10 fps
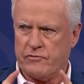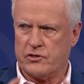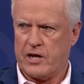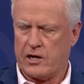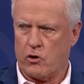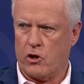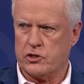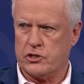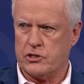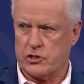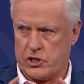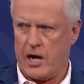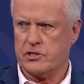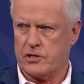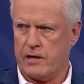have the technology to
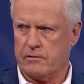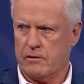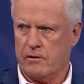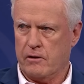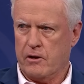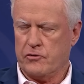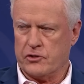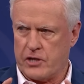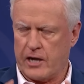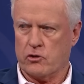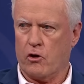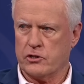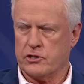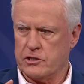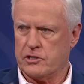change that. The
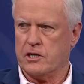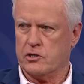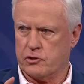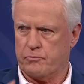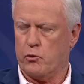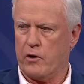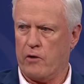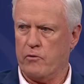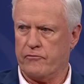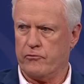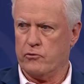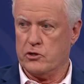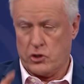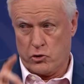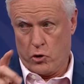technology is here to support our
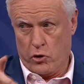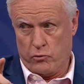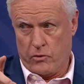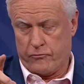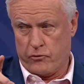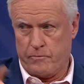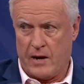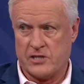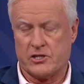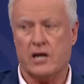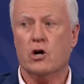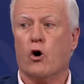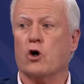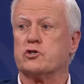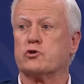referees. You heard referee Barnes say,
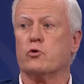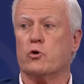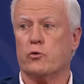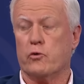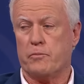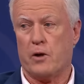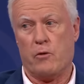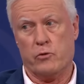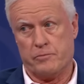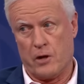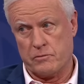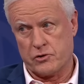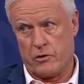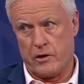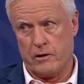I saw the replay, I'm
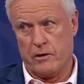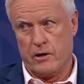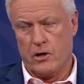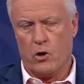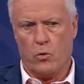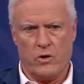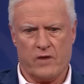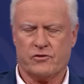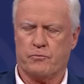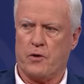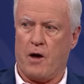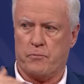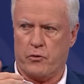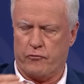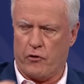sorry. Mm. We have to
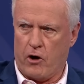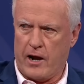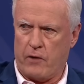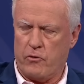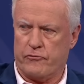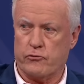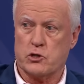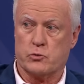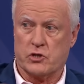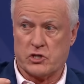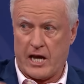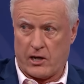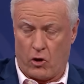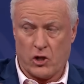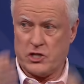provide our referees with the
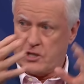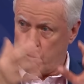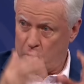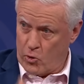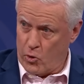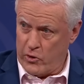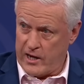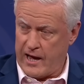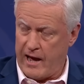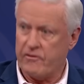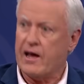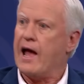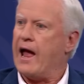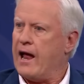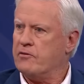technology that we already have
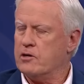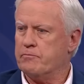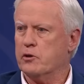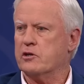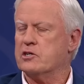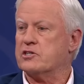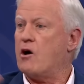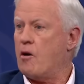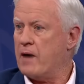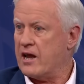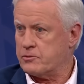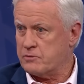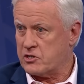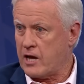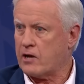and the ability to say, I made a
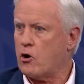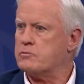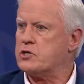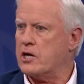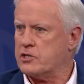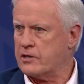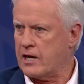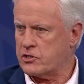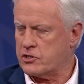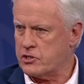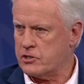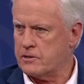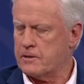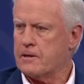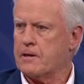mistake, I'm changing that decision.
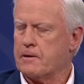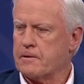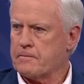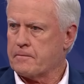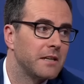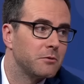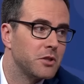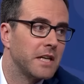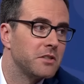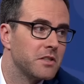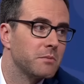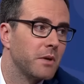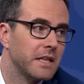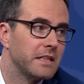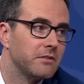And he's not allowed to
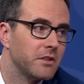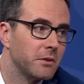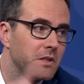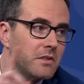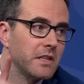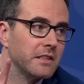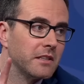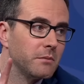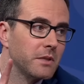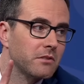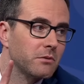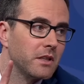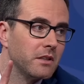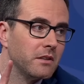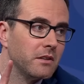change his mind even though he's seen it on the big screen.